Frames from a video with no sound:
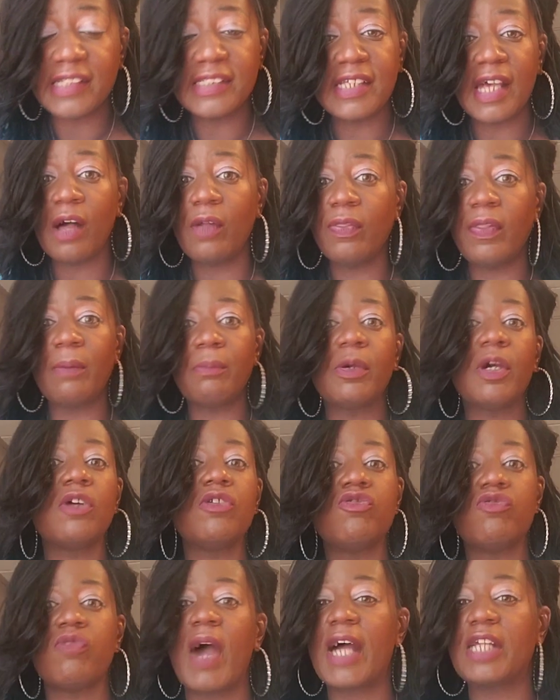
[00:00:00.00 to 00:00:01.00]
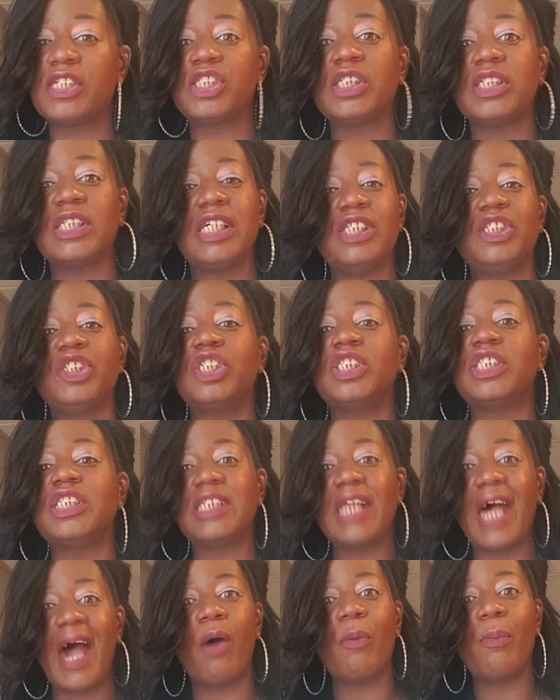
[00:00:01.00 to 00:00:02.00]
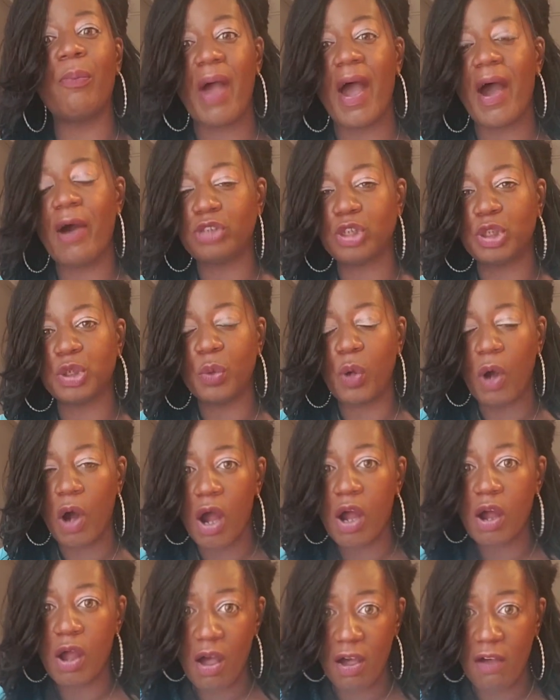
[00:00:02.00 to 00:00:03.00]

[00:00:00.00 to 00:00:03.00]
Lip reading: and tell them congratulations and how proud you are